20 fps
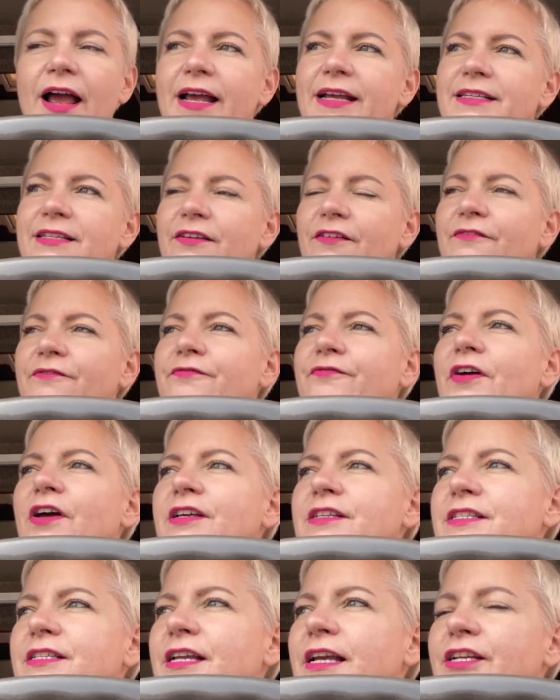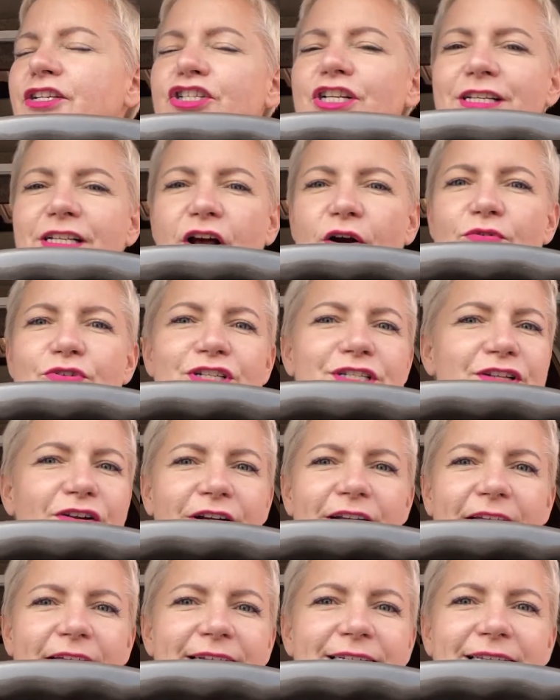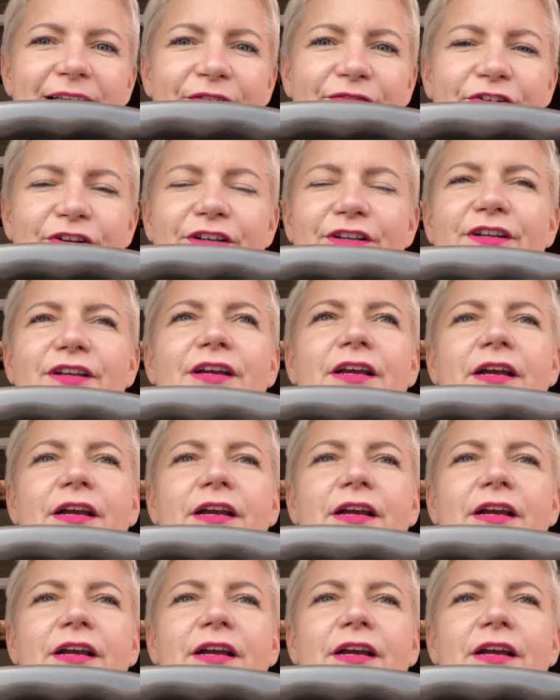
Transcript: is that firstly, she's old. She's 1987,